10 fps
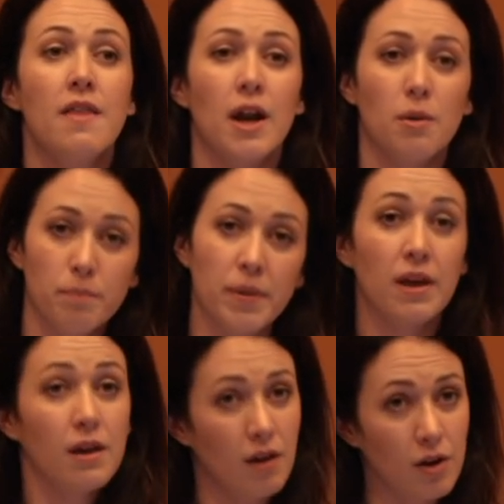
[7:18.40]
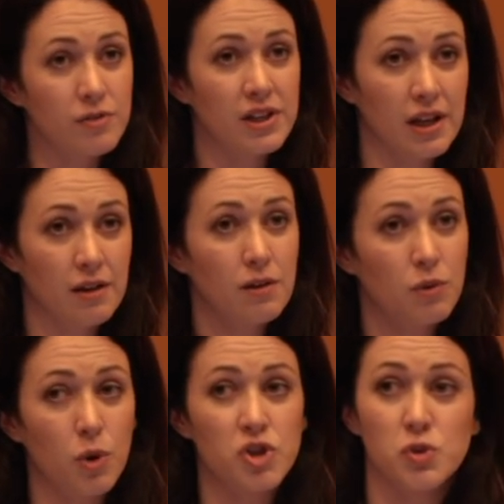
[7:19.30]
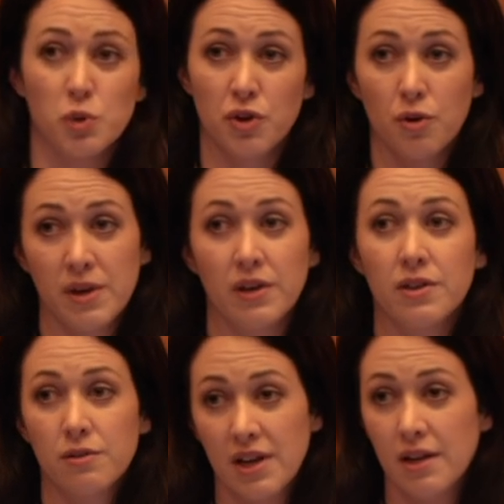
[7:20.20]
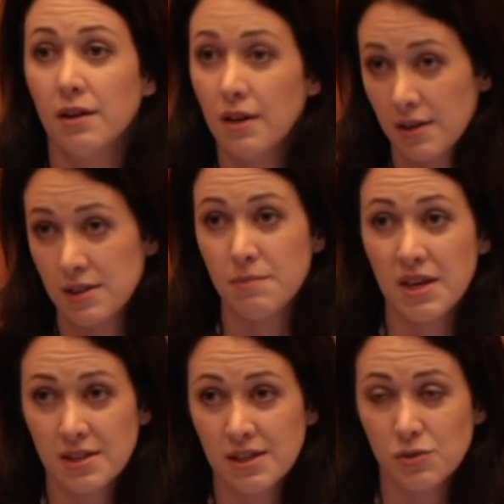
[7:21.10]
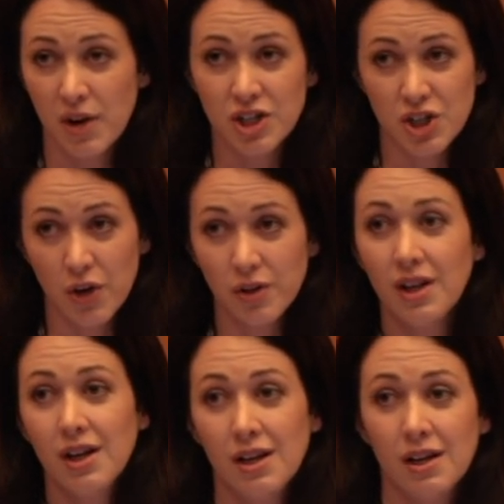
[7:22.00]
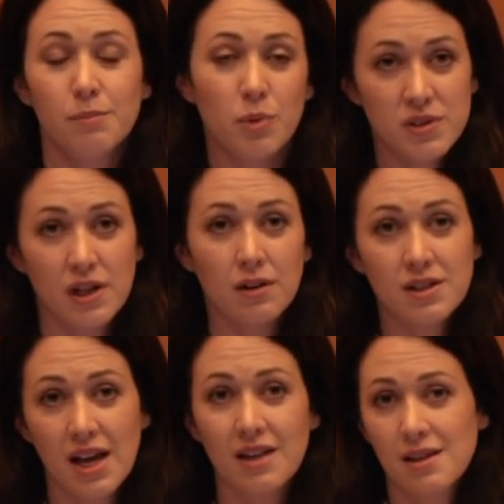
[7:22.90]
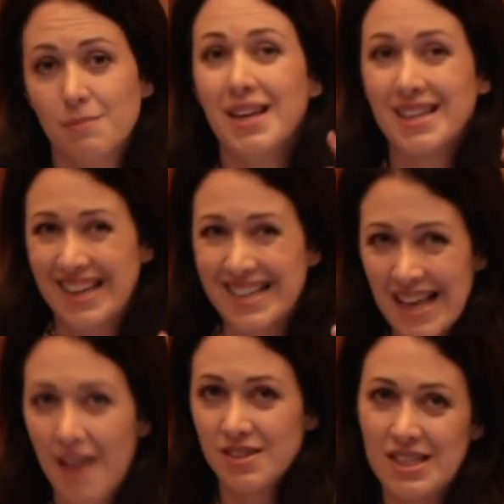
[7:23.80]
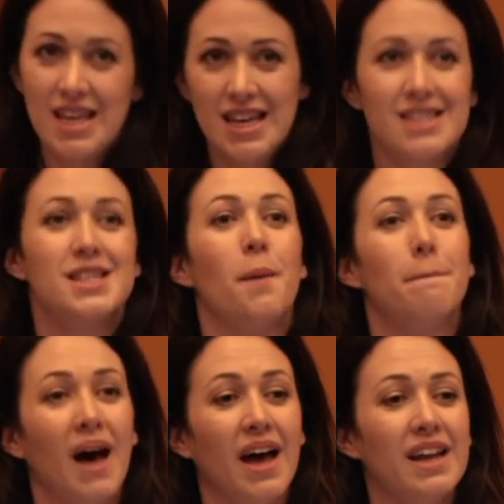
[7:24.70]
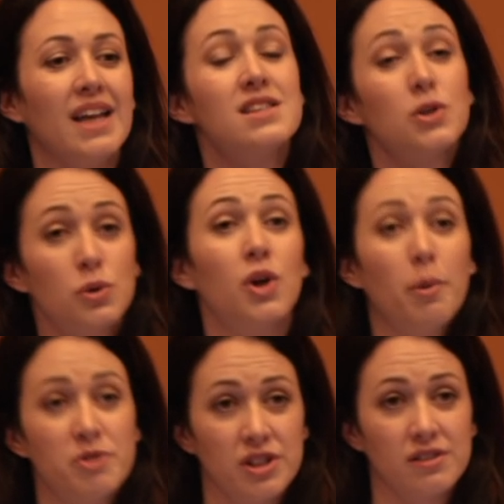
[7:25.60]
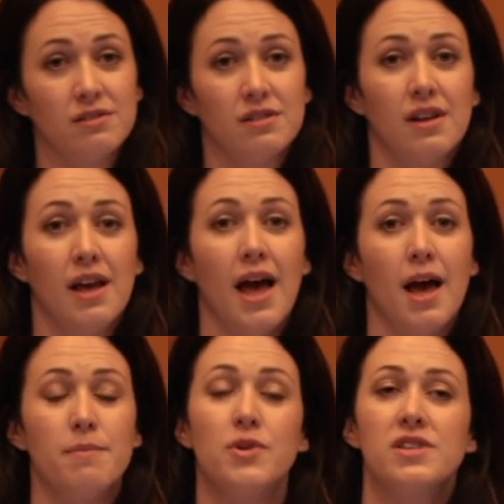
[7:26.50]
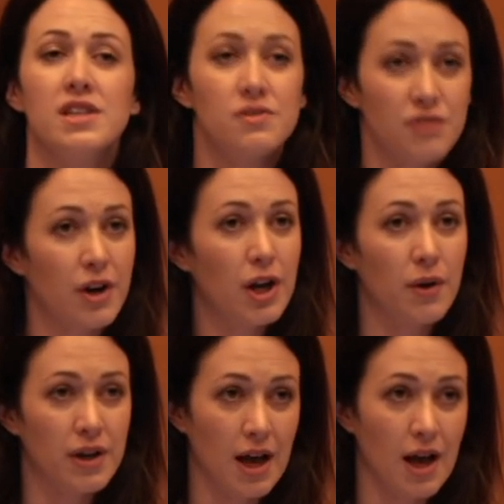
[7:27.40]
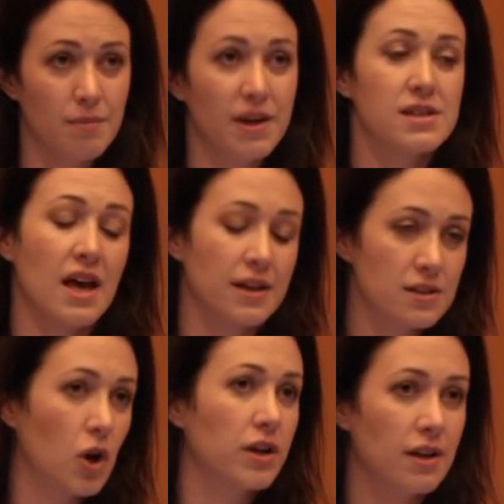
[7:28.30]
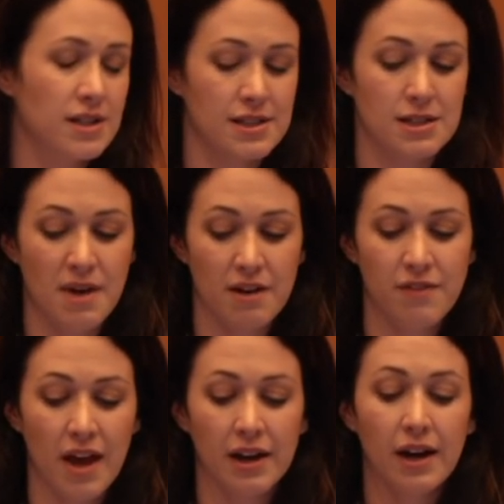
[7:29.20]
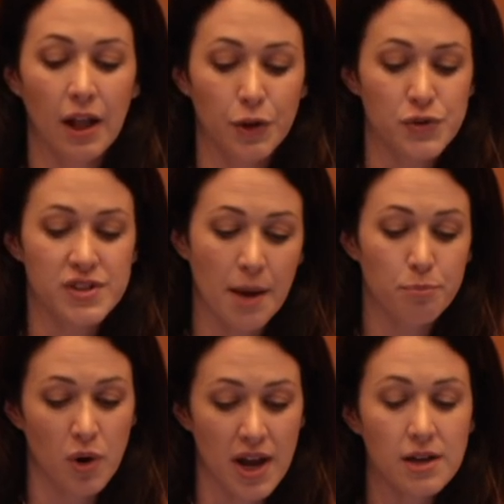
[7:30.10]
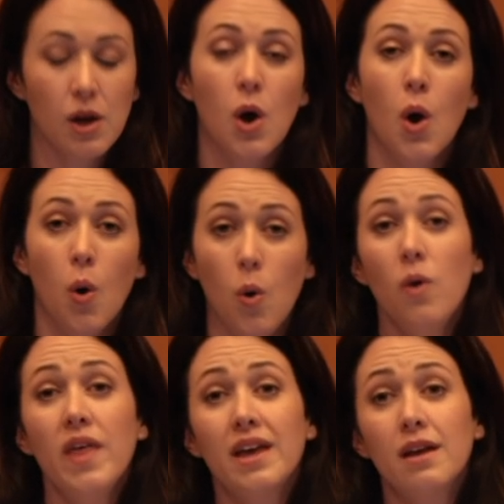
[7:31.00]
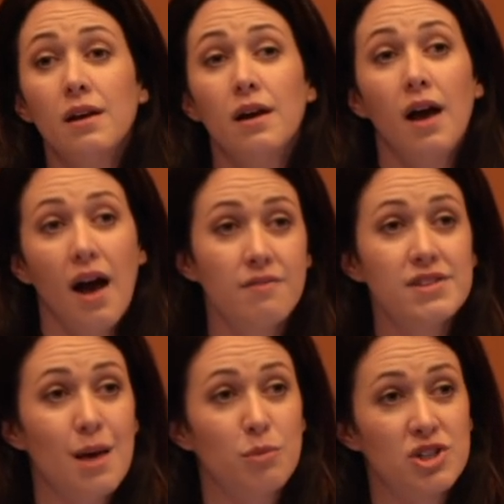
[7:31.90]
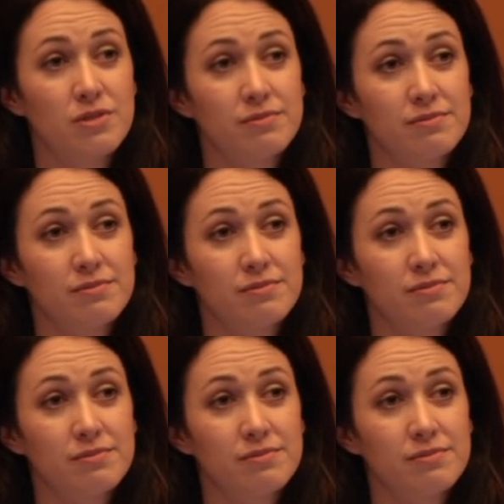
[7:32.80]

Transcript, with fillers: that are being overly cautious with your omega-3 to omega-6 ratio, Paul's going to look daggers at me, it does have seeds, but it's a good option because it is very low in carbs and it's got a decent amount of fat in it, and I'll use that bread. Or they get half a sandwich.